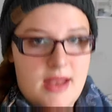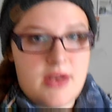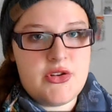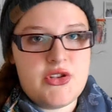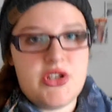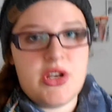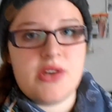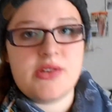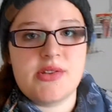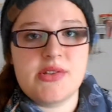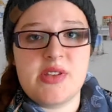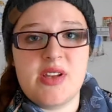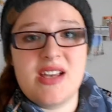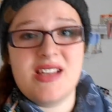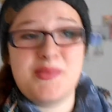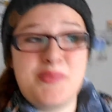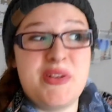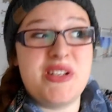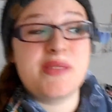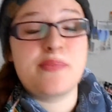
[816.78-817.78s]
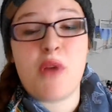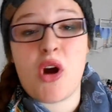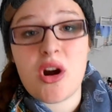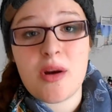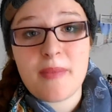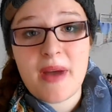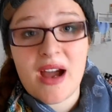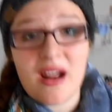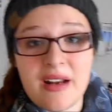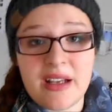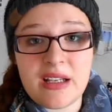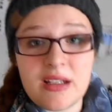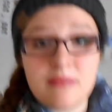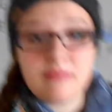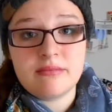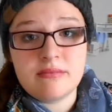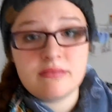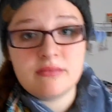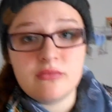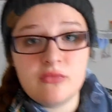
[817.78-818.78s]
And she also says, be smart about it.
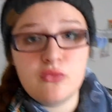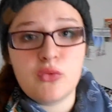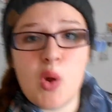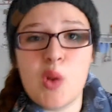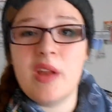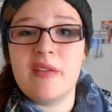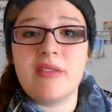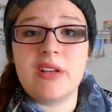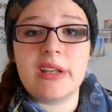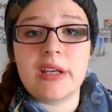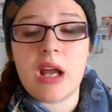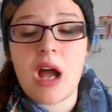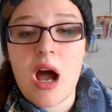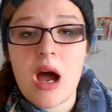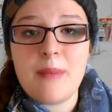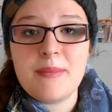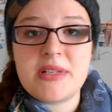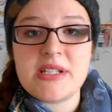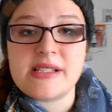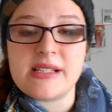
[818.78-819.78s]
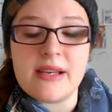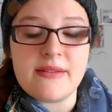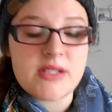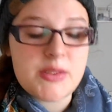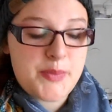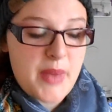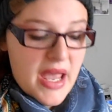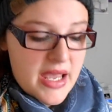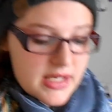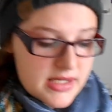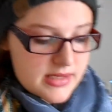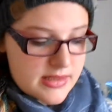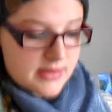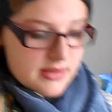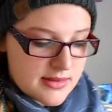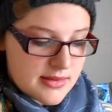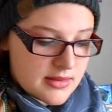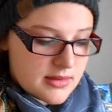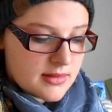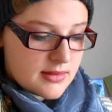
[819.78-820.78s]
Roll everything up to save
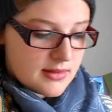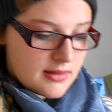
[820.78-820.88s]
space.